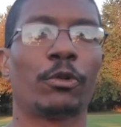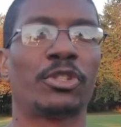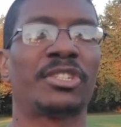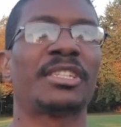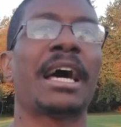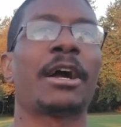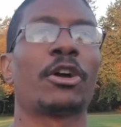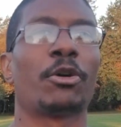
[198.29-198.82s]

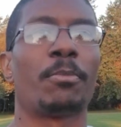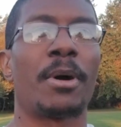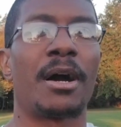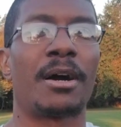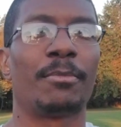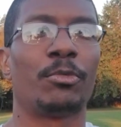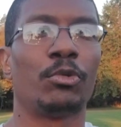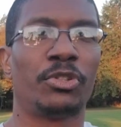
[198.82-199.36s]
soccer
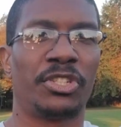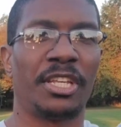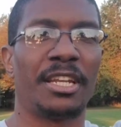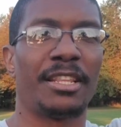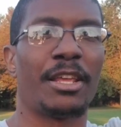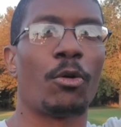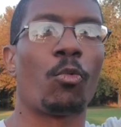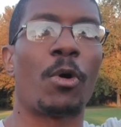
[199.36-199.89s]
mom who's sitting
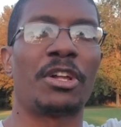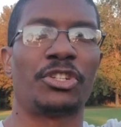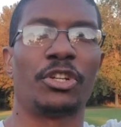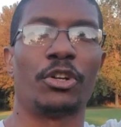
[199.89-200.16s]
there watching